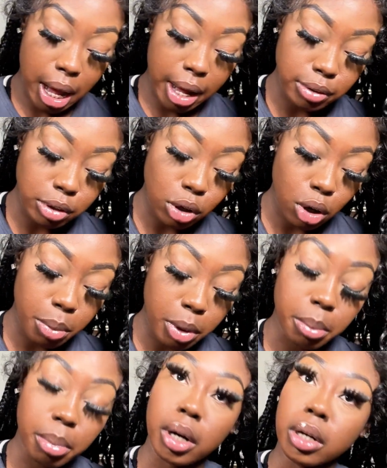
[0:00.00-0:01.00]
I have so
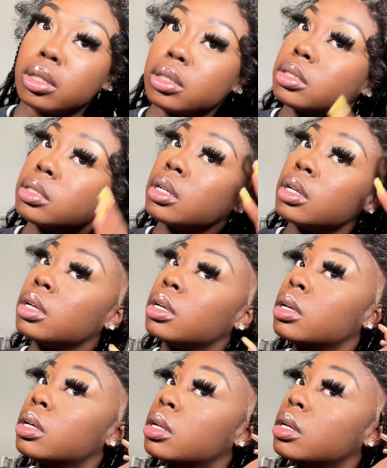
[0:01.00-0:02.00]
many products
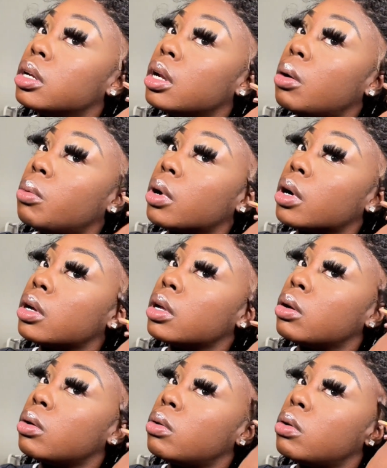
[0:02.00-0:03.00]
that I'm
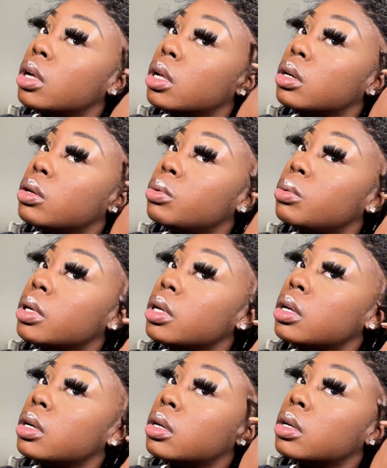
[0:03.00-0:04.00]
working on
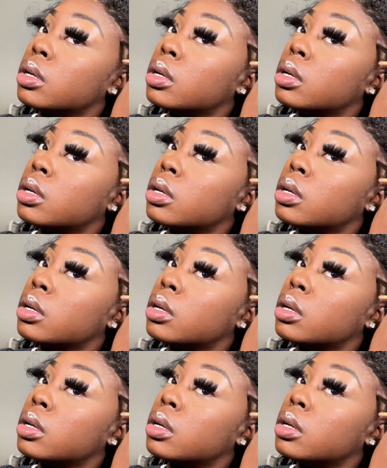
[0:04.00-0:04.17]
doing.